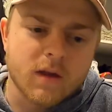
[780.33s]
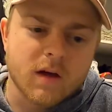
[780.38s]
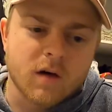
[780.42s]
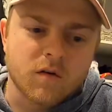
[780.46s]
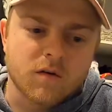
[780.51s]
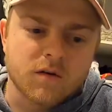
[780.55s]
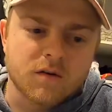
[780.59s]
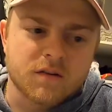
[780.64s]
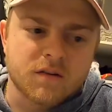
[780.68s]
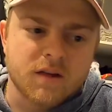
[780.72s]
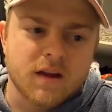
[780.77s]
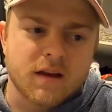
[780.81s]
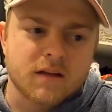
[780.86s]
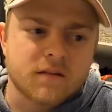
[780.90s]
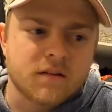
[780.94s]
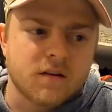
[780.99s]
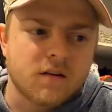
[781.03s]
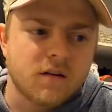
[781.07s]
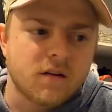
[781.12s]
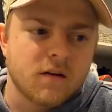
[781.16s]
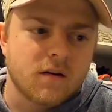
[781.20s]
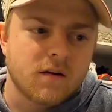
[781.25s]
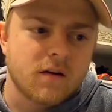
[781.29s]

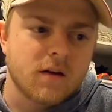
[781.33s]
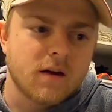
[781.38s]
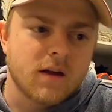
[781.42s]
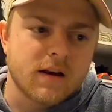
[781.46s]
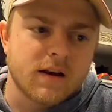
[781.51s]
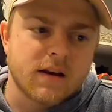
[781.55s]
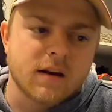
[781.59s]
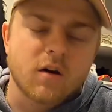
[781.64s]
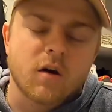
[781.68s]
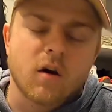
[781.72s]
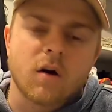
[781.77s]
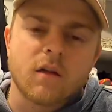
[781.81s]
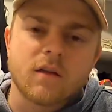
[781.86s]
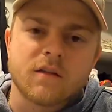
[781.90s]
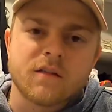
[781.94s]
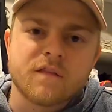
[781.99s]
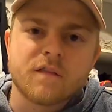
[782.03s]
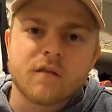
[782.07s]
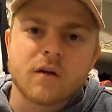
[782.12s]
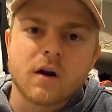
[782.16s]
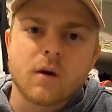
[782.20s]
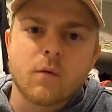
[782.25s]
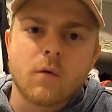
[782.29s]
R6 and you're on the
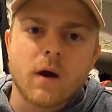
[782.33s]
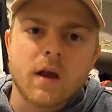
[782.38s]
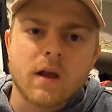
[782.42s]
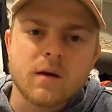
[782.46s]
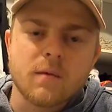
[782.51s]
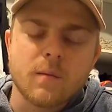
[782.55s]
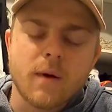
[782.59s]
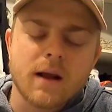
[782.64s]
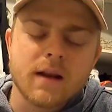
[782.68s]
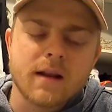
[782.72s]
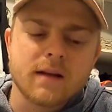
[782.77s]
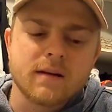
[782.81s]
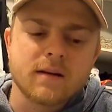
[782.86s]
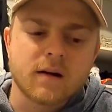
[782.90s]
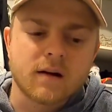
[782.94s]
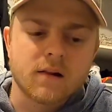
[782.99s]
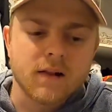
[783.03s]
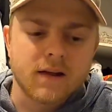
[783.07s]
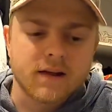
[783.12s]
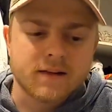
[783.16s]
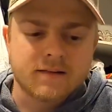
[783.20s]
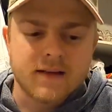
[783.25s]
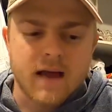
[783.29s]
freeway, you might need to
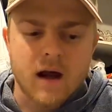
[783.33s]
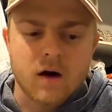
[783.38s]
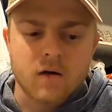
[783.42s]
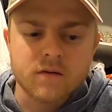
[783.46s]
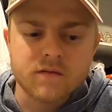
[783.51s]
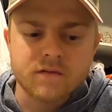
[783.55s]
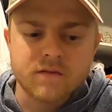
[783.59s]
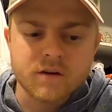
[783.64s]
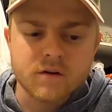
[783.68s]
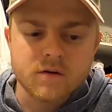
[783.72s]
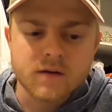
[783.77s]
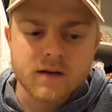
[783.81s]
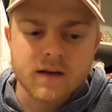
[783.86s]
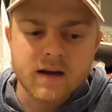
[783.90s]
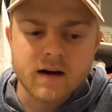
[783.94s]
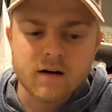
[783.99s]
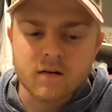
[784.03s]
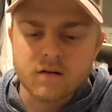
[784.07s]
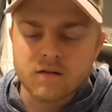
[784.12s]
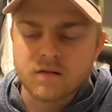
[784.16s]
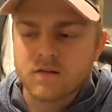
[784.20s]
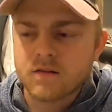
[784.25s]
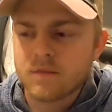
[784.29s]
click down a few
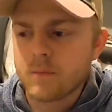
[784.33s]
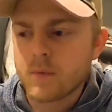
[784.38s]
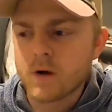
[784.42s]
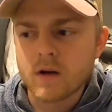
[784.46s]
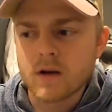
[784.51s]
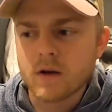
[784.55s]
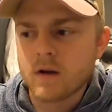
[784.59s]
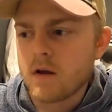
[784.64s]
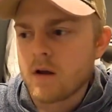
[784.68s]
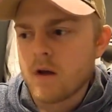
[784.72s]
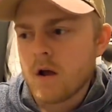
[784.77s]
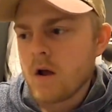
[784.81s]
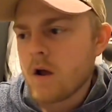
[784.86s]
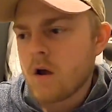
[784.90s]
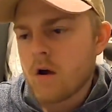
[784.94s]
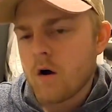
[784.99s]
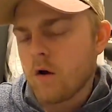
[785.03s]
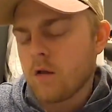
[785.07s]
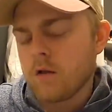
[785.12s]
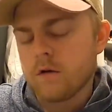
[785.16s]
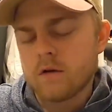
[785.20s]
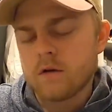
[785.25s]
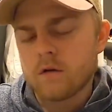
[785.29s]
gears, but
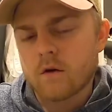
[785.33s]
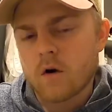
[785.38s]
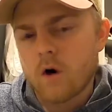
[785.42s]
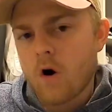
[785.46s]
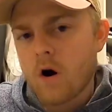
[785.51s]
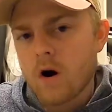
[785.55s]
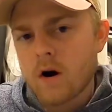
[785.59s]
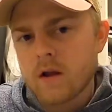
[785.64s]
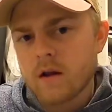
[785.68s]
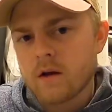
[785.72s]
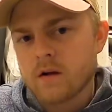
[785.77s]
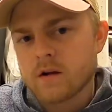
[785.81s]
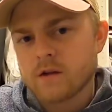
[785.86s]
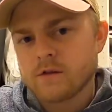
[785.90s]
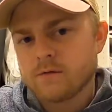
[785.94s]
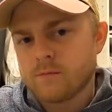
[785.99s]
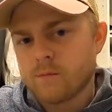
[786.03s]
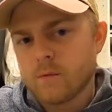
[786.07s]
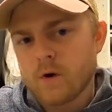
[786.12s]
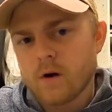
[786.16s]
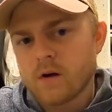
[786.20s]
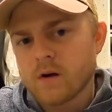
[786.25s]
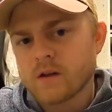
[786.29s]
on the Ducati you could
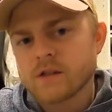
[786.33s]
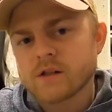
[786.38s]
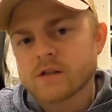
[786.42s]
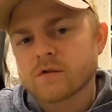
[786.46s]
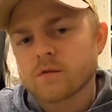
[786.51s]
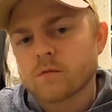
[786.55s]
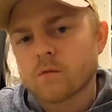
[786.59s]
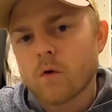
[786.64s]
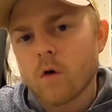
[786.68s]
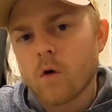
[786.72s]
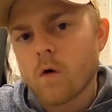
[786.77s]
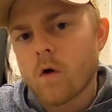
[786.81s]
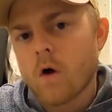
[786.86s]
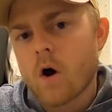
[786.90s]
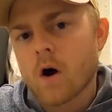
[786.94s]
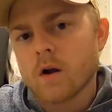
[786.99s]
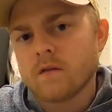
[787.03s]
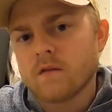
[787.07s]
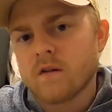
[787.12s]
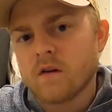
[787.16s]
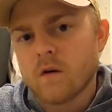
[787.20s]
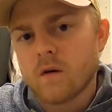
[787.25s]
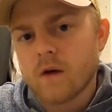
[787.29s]
really just roll
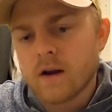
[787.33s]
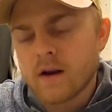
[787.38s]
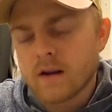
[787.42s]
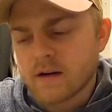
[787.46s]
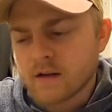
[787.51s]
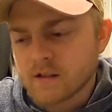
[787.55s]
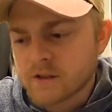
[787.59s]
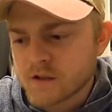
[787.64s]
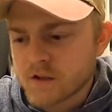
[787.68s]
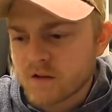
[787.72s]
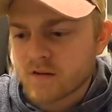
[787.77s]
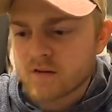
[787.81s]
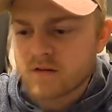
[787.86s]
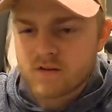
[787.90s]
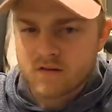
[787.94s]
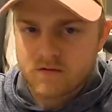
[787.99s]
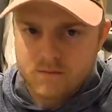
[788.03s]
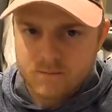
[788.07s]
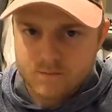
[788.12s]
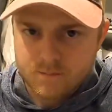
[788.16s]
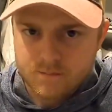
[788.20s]
onto it and it just